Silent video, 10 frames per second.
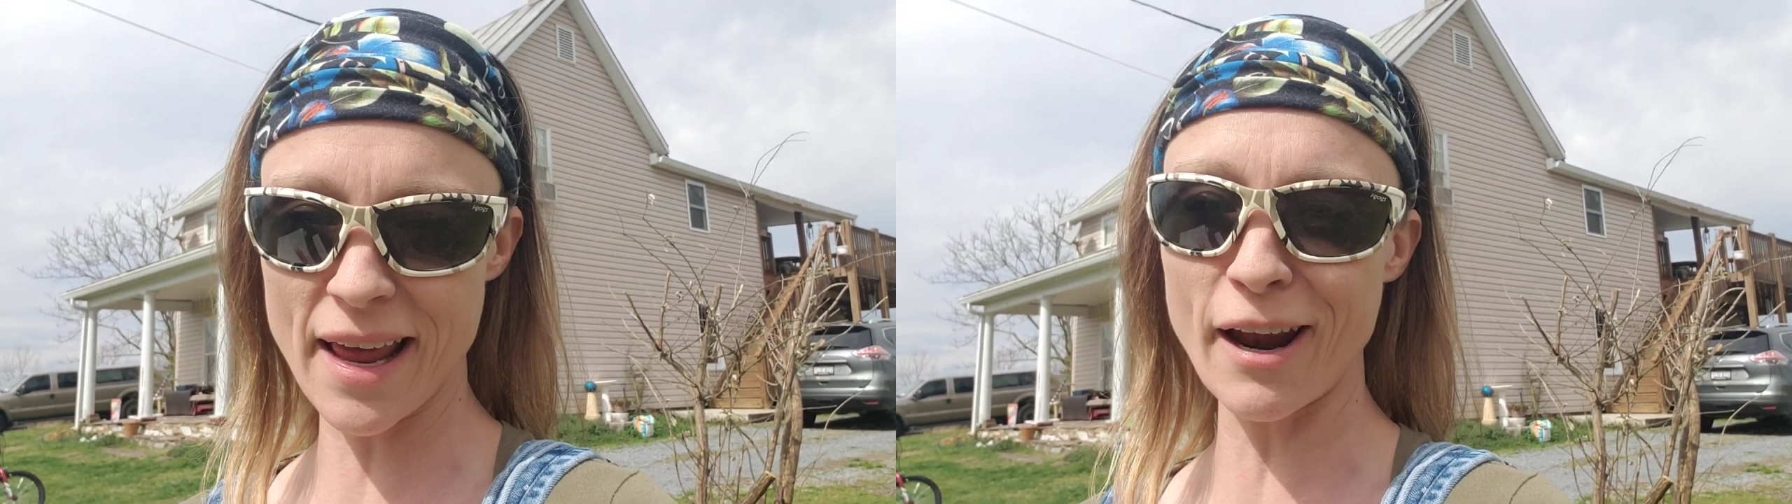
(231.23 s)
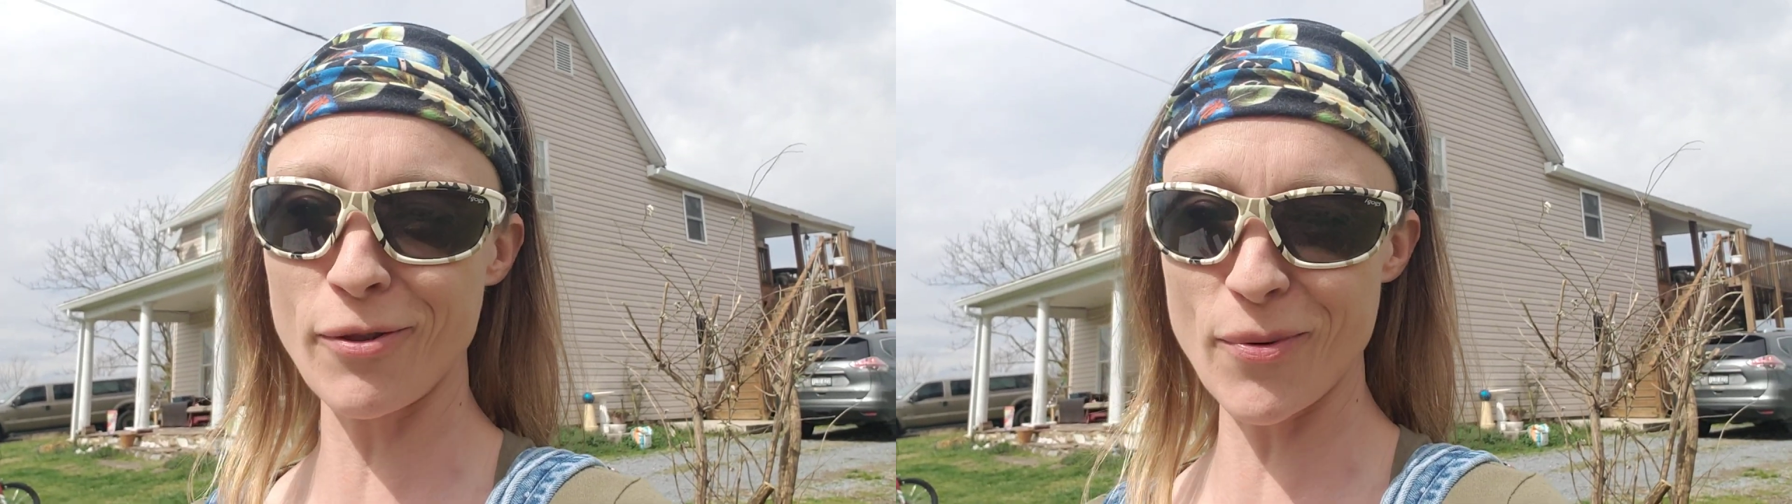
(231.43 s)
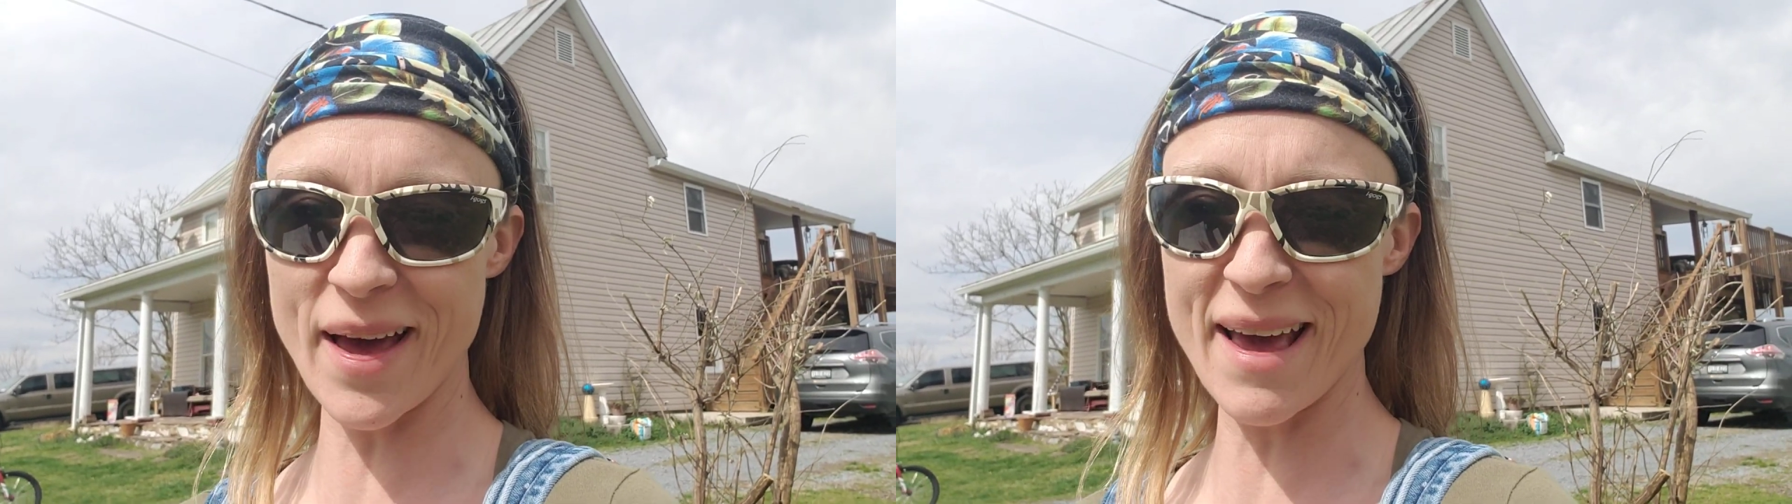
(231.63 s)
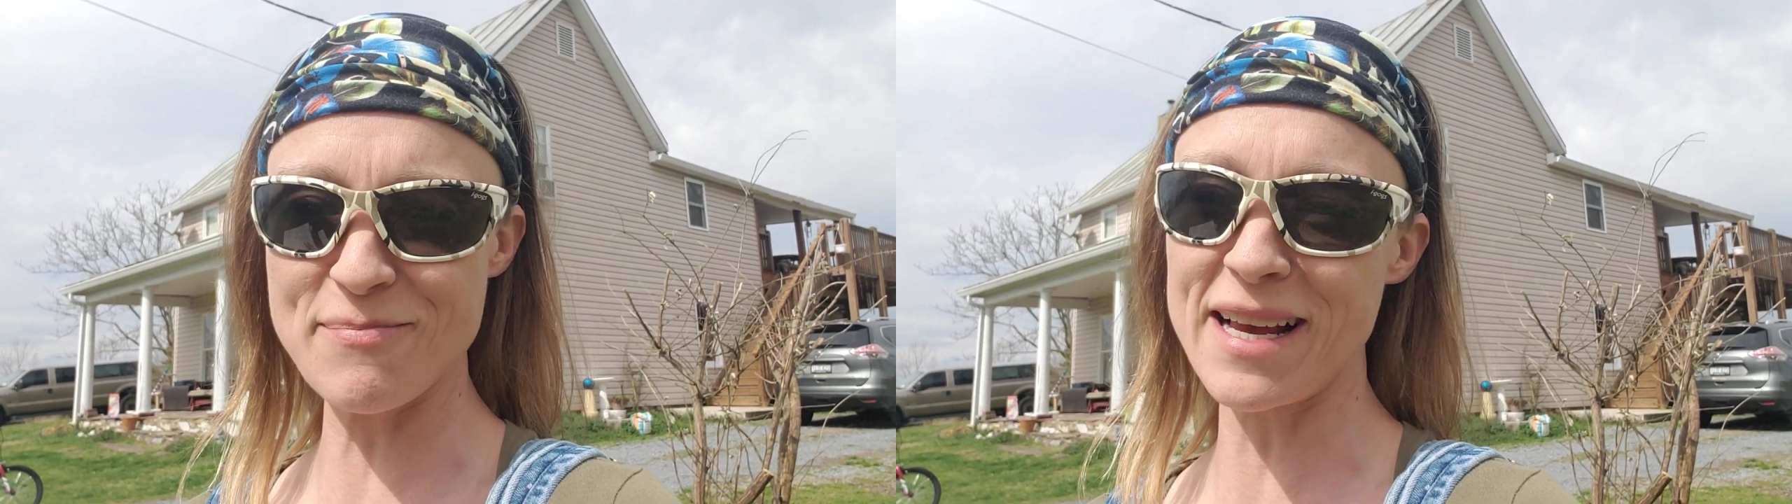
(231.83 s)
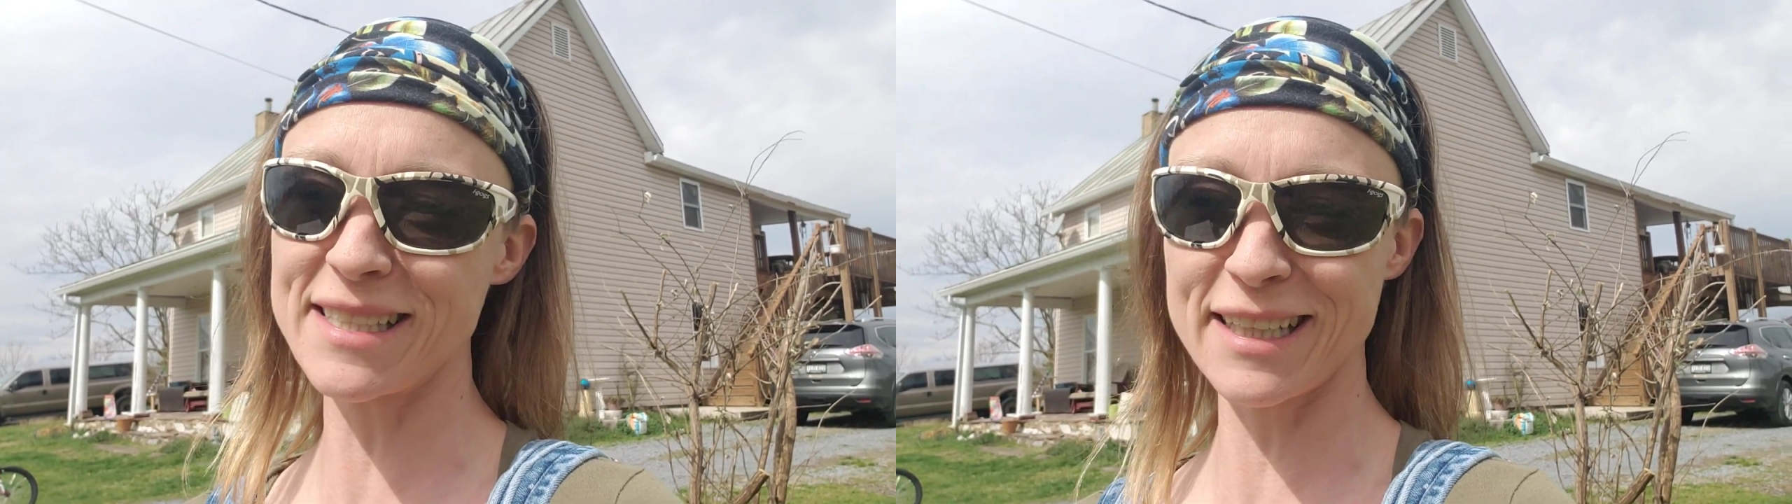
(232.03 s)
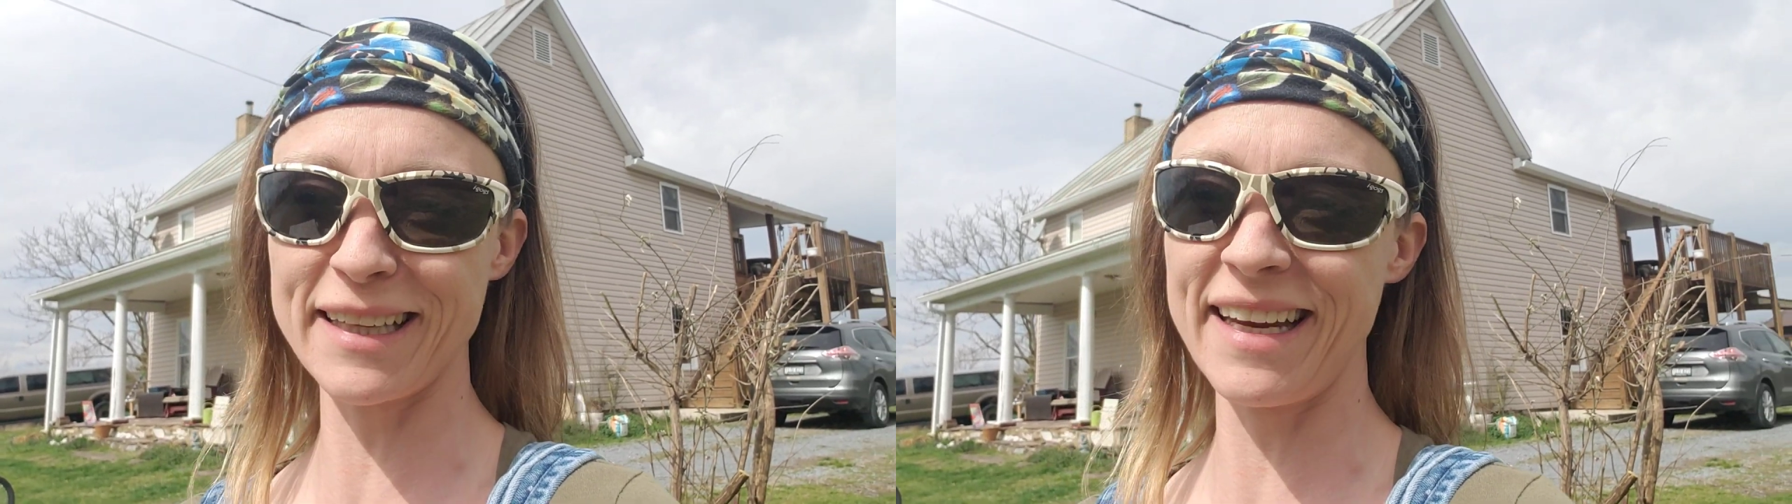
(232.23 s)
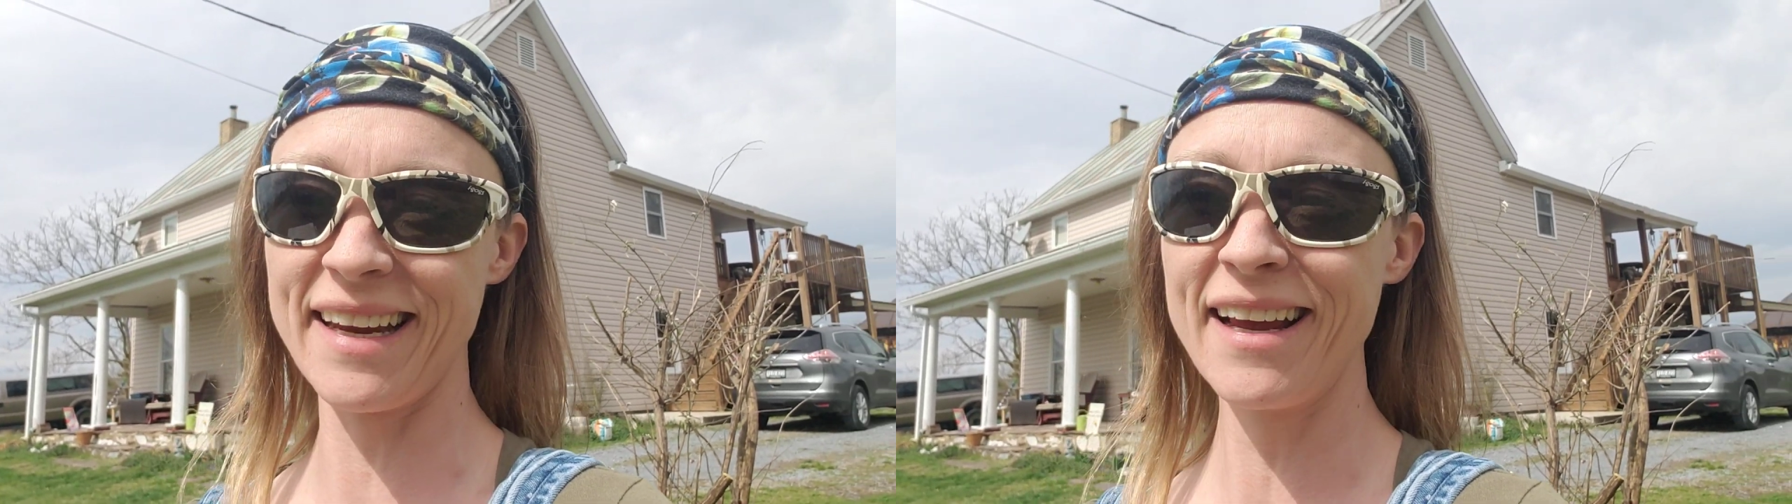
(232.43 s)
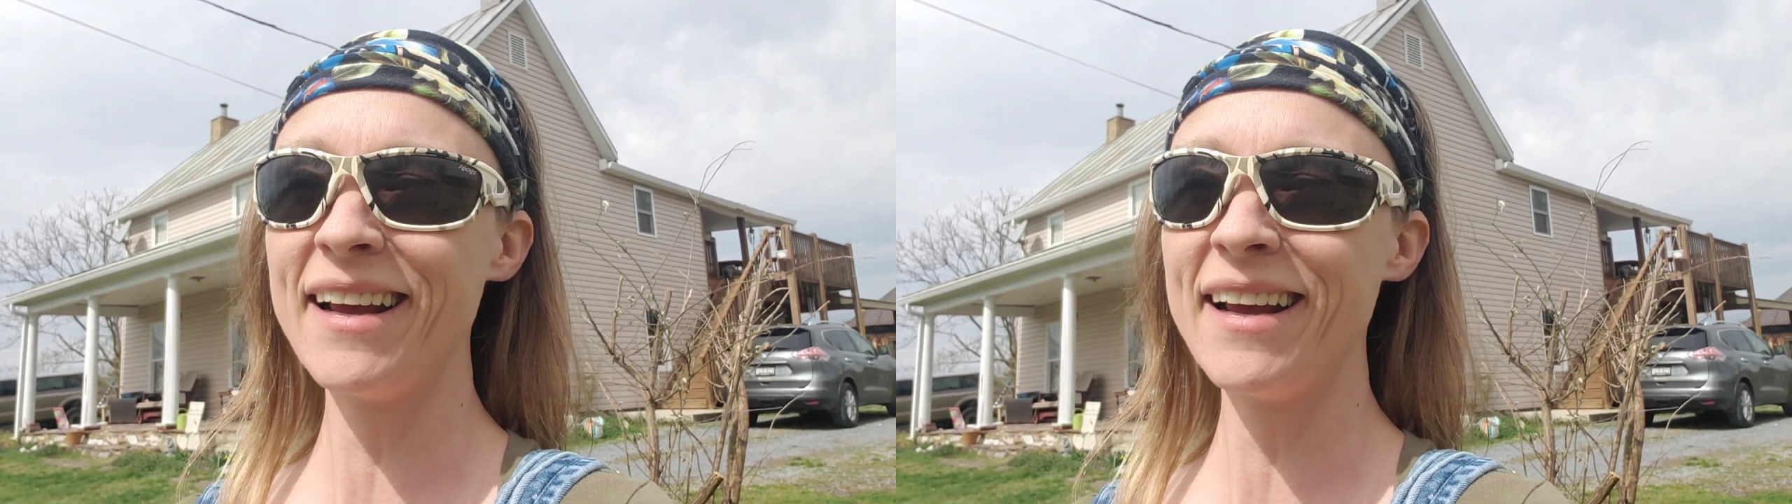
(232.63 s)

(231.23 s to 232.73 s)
out of the way, basically